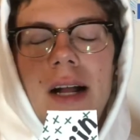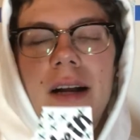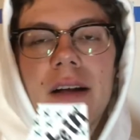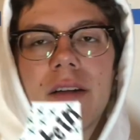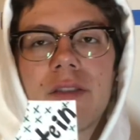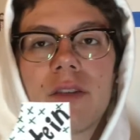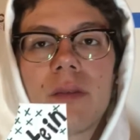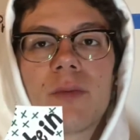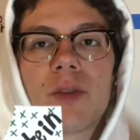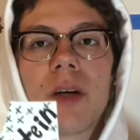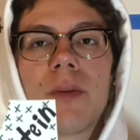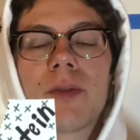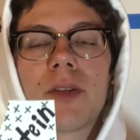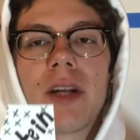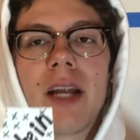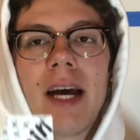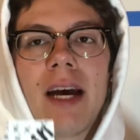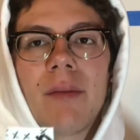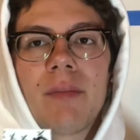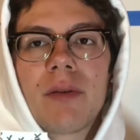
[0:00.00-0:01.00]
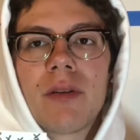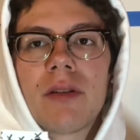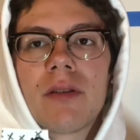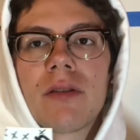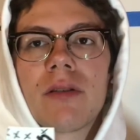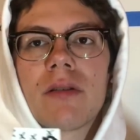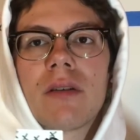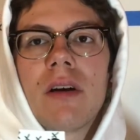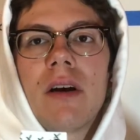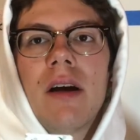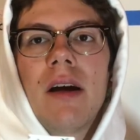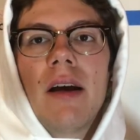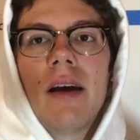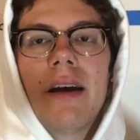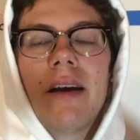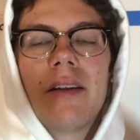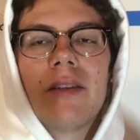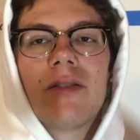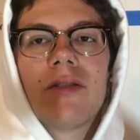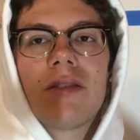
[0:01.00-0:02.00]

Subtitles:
transcription happens, hence